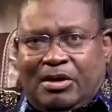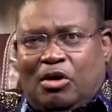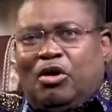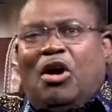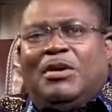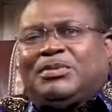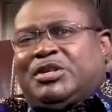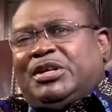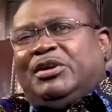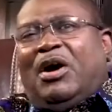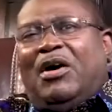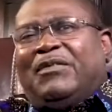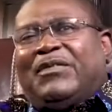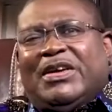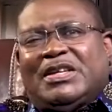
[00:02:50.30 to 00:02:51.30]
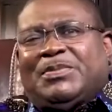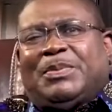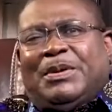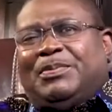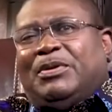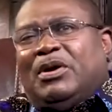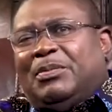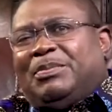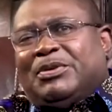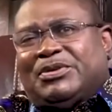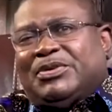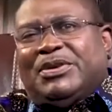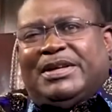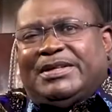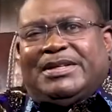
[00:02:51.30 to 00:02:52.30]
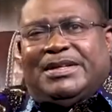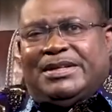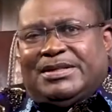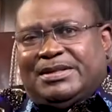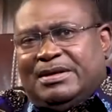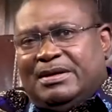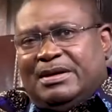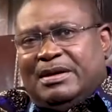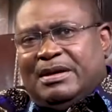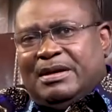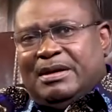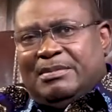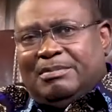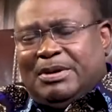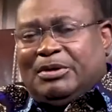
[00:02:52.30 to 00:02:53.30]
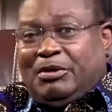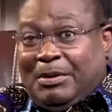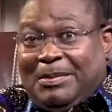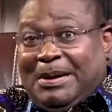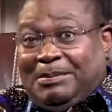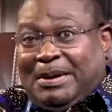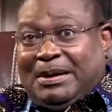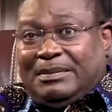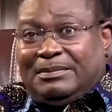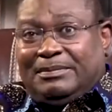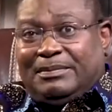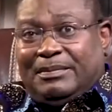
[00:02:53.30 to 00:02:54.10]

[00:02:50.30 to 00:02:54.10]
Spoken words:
Corruption offers people opportunities, but remember,